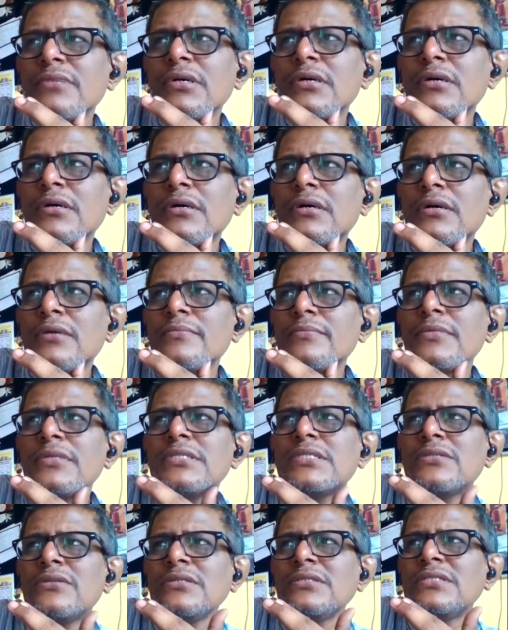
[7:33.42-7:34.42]
Um,
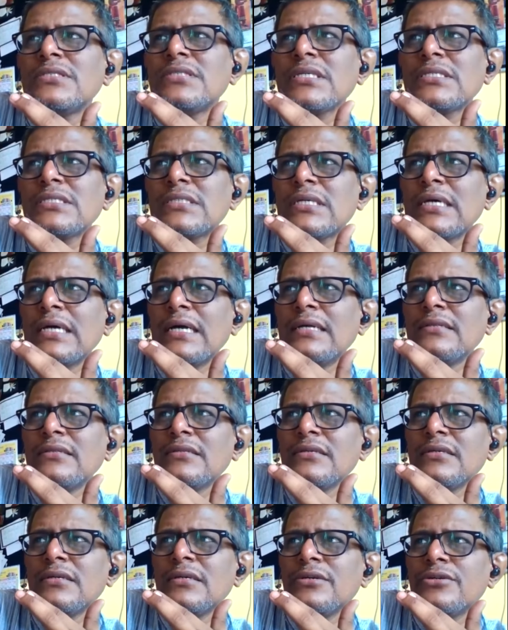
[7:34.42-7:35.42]
it's not just
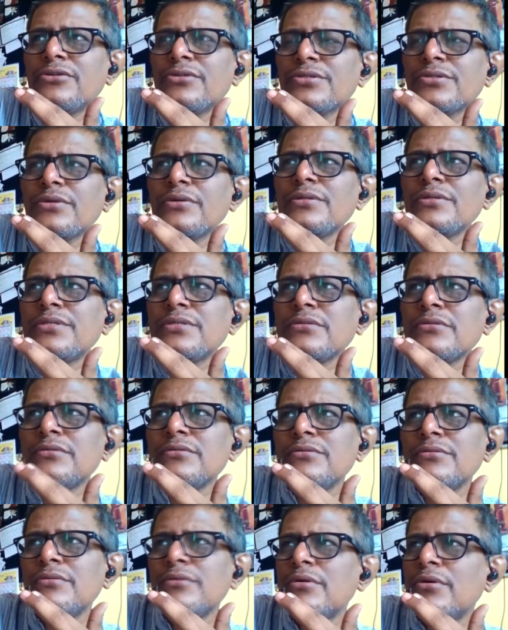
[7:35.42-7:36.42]
Gandhi, it is
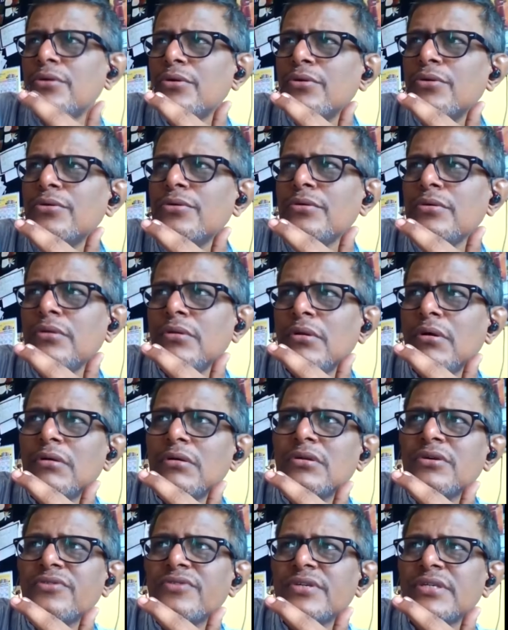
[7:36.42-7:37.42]
also whole lot
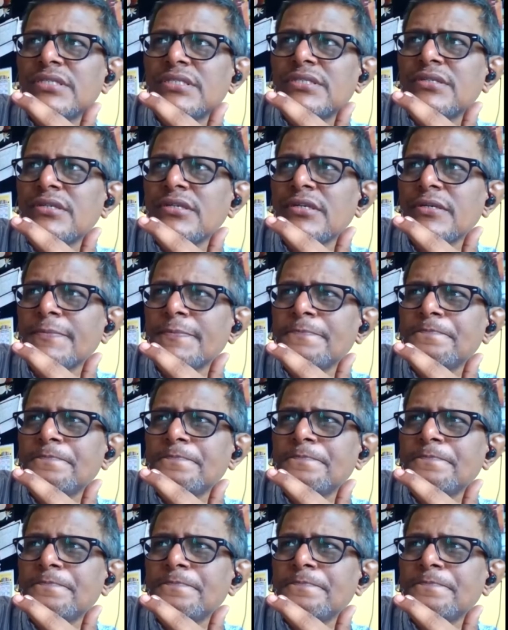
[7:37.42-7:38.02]
of history.